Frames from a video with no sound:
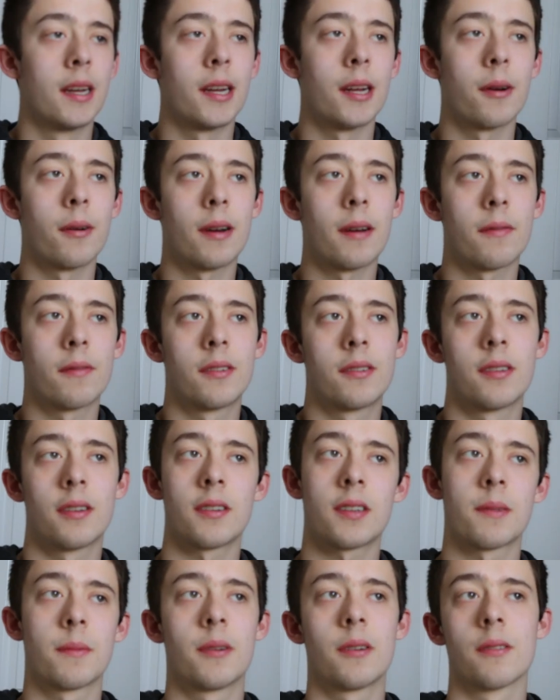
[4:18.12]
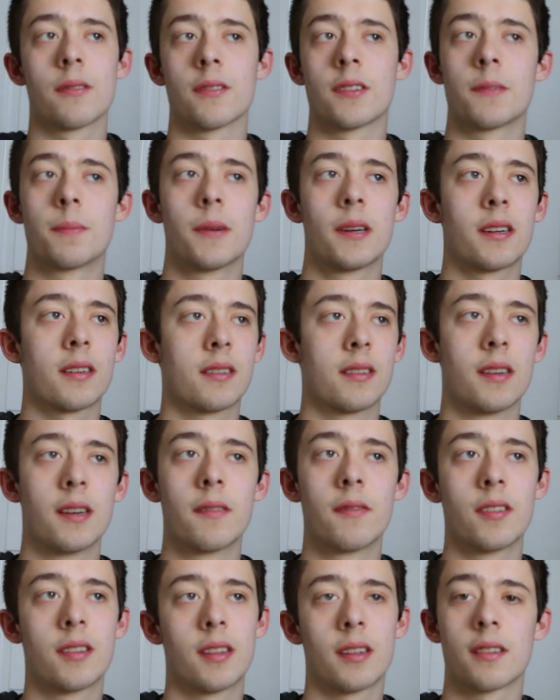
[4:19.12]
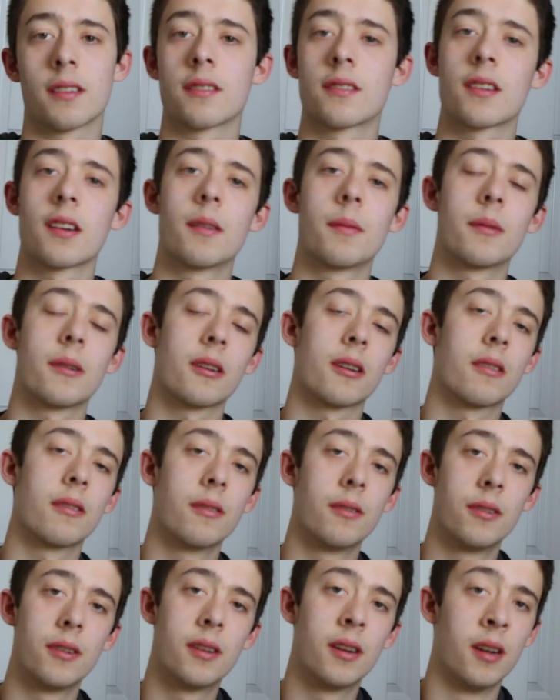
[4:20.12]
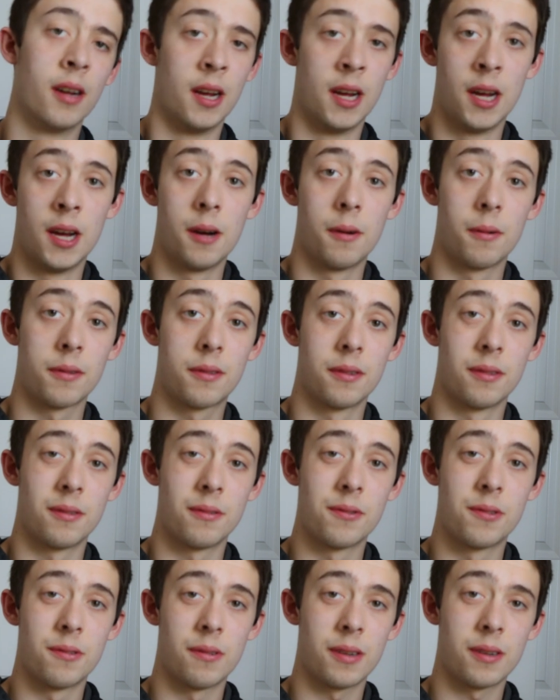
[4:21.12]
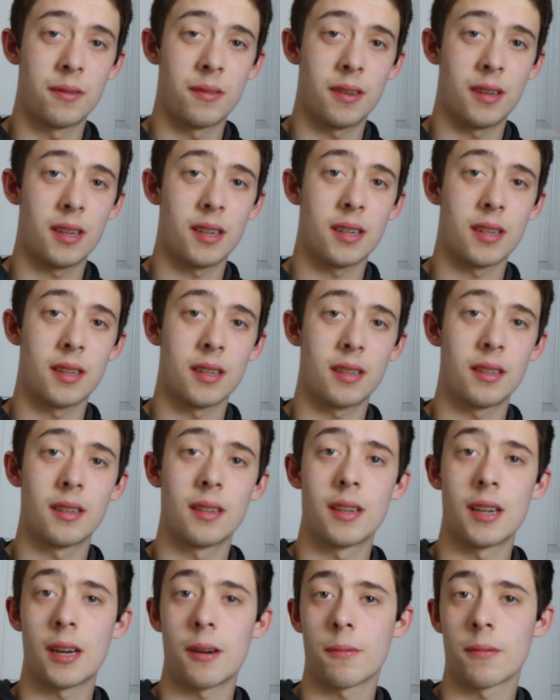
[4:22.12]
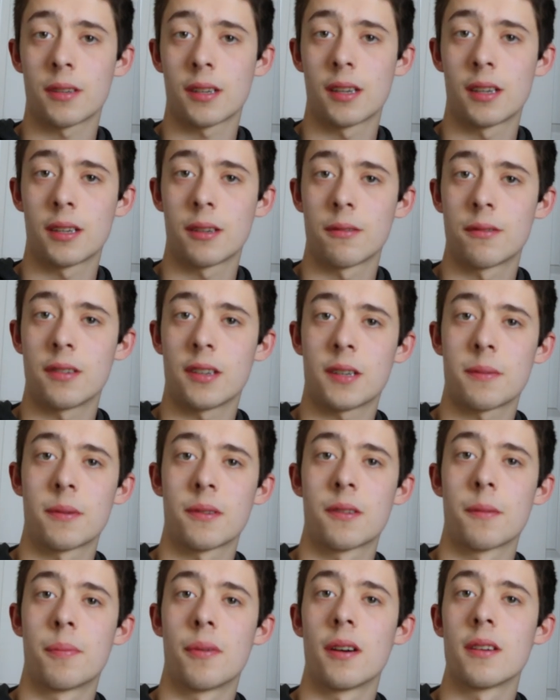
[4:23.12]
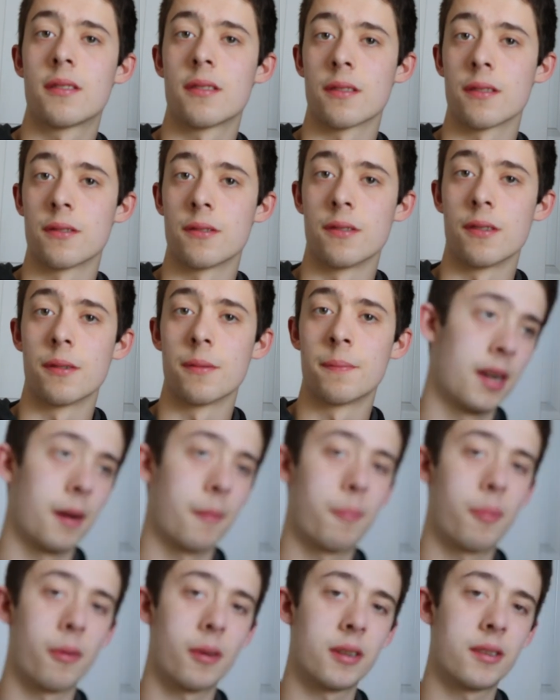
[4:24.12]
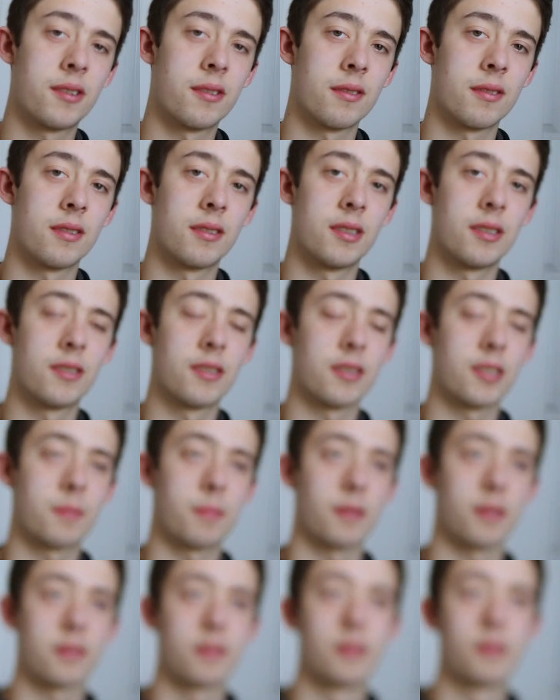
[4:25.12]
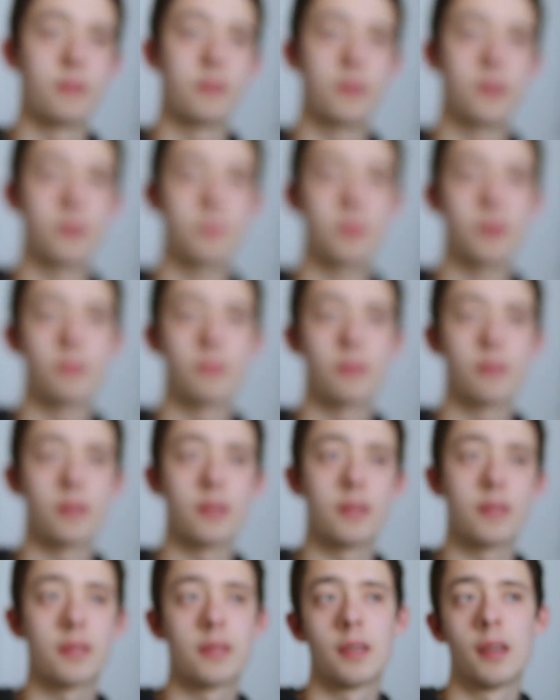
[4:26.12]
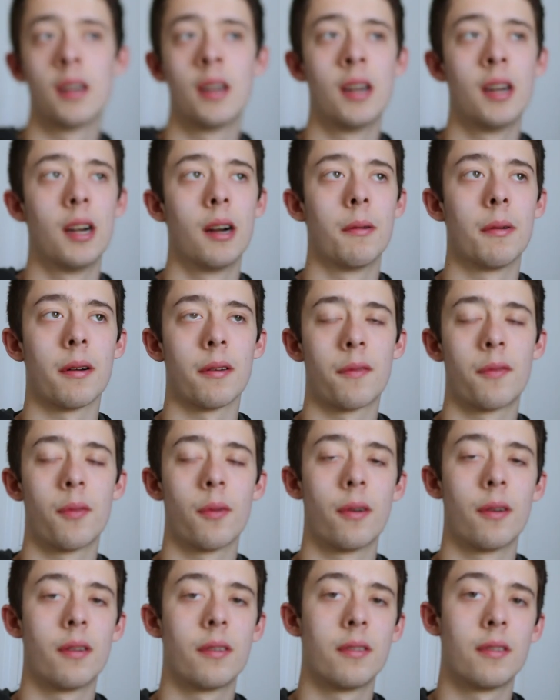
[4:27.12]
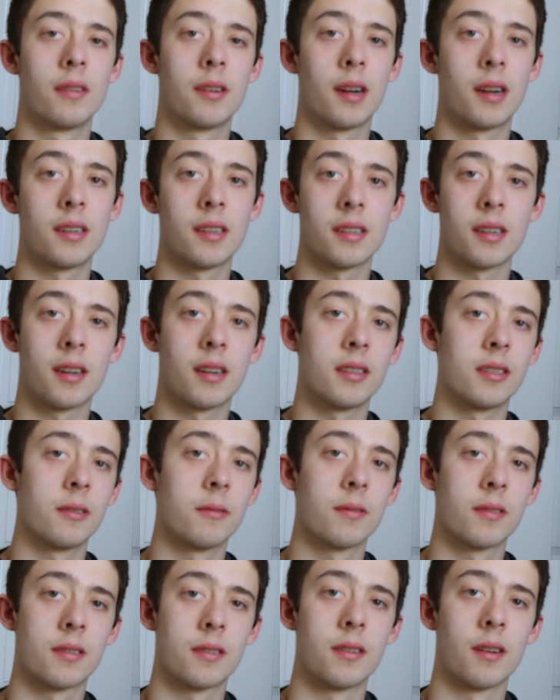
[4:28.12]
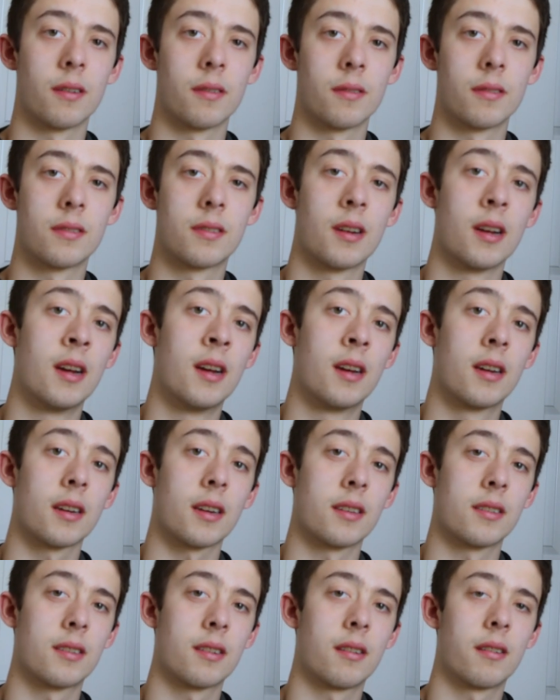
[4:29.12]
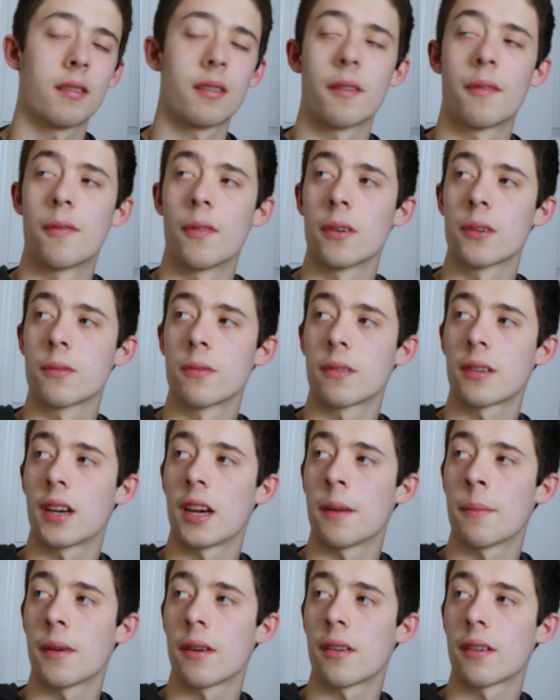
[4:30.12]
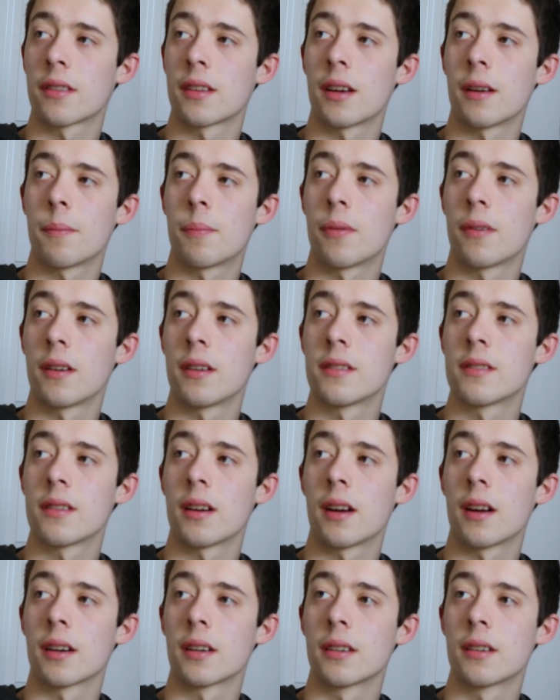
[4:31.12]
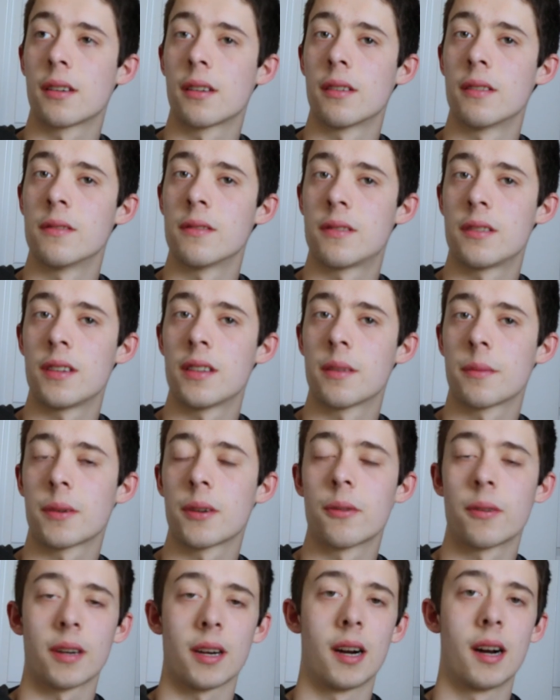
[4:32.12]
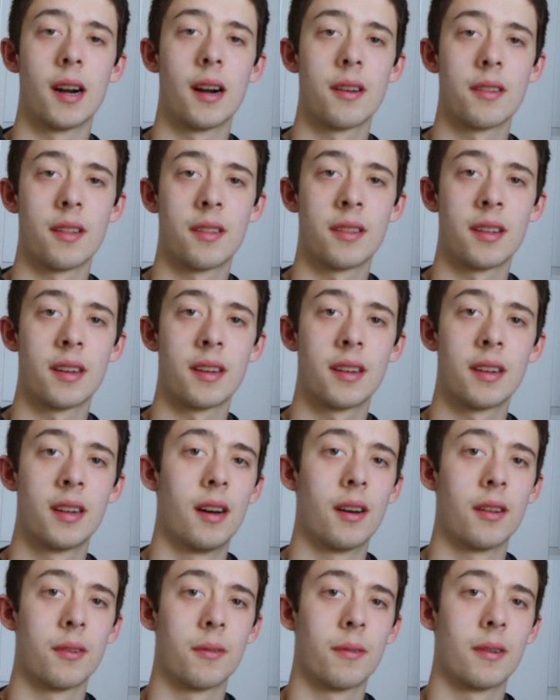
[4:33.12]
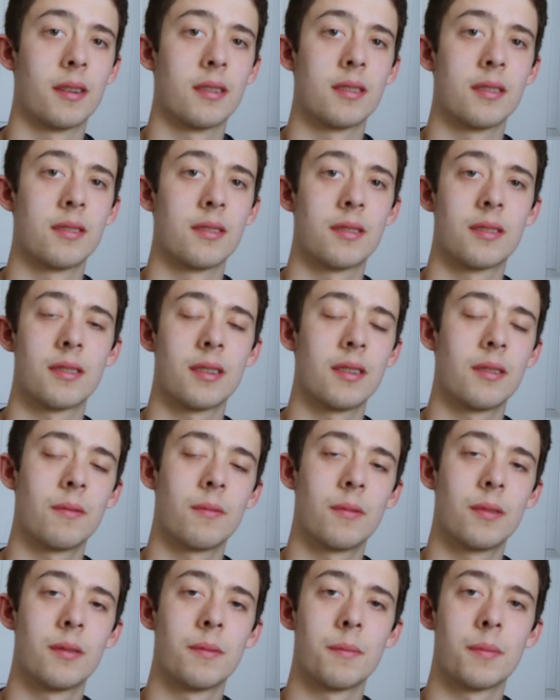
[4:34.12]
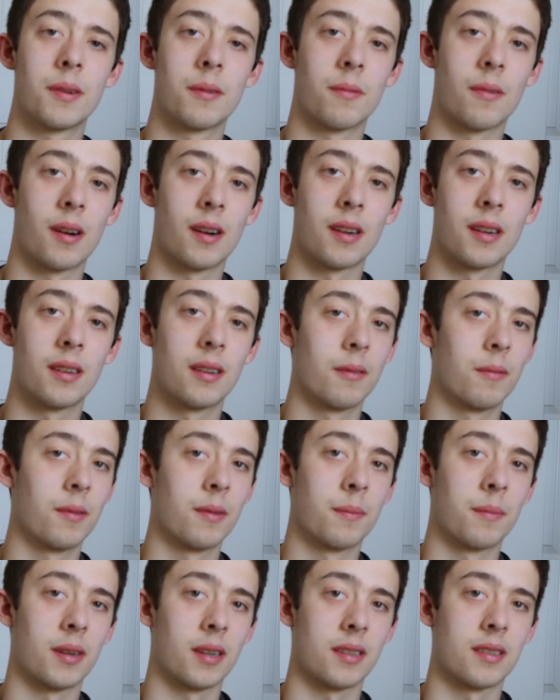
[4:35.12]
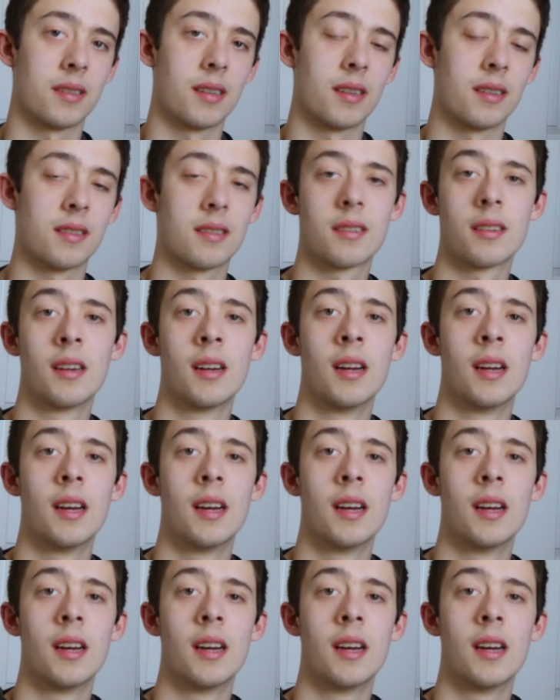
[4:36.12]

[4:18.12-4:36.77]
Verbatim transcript: Now, after talking about all the specs and everything that's gonna be included, with the new drone. Uh, now we're gonna go talk about the price of the drone. I'm pretty sure the DJI Spark 2 should be released around 499 US dollars. Considering the first one came out at that price, I couldn't see them going higher than that. Otherwise, it just, it wouldn't be right. It wouldn't make sense.